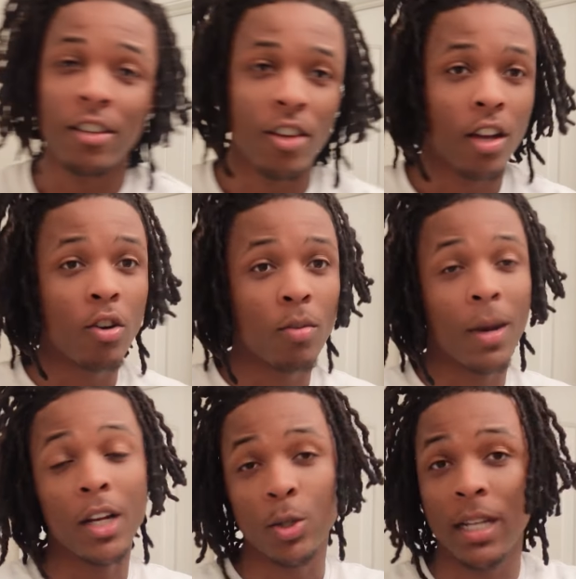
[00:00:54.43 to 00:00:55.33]
y'all know
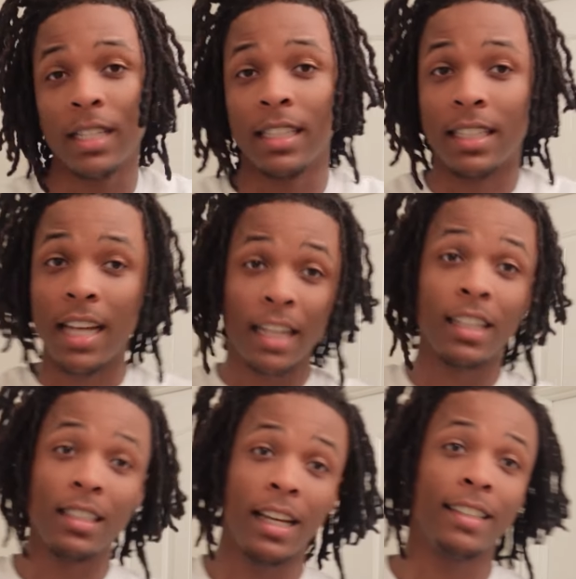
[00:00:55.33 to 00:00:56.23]
my dreads did not
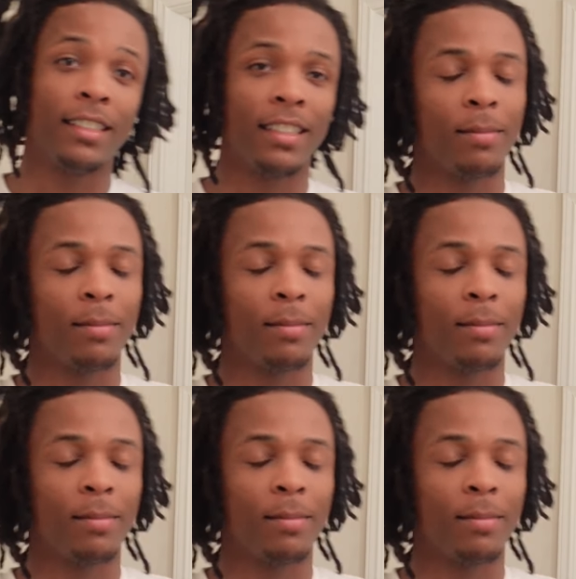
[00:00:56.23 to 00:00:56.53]
look like this,